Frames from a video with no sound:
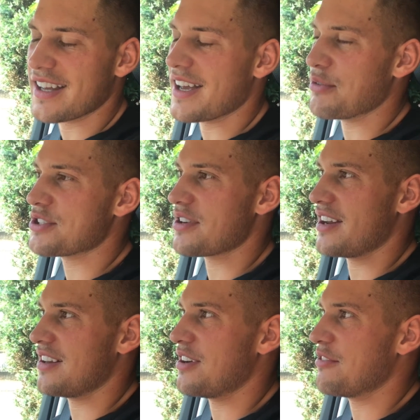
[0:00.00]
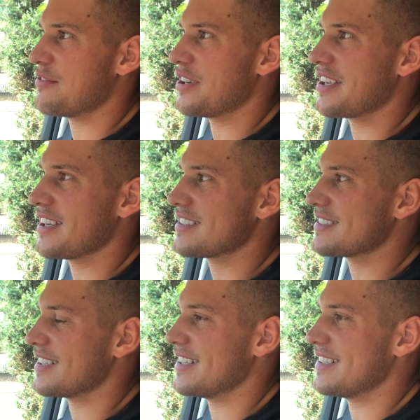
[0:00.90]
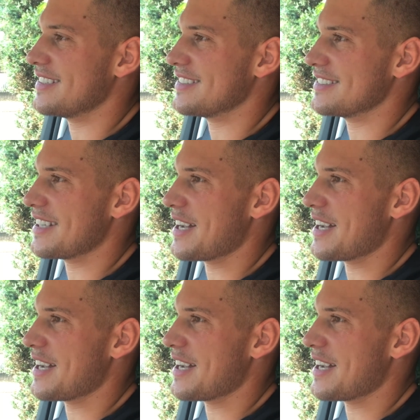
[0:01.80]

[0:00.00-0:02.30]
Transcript: Yeah, we train a lot of free kicks and